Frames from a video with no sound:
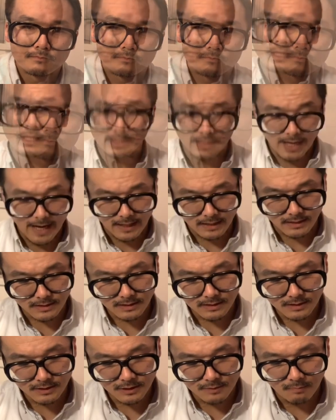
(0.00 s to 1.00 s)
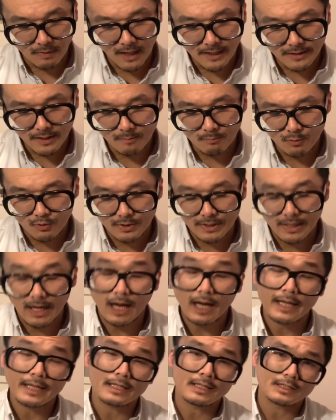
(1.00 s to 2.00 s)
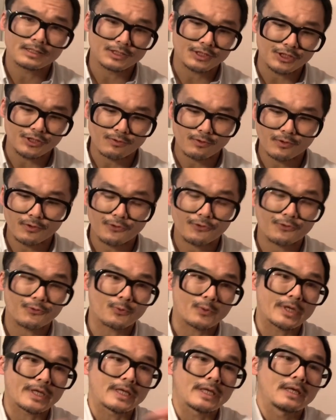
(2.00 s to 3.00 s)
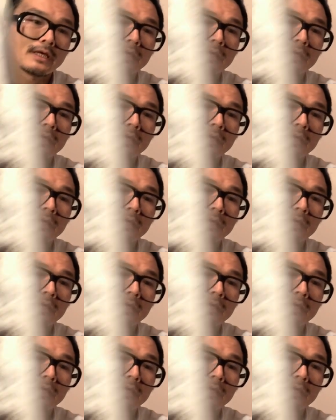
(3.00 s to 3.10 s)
Next, spine number 903.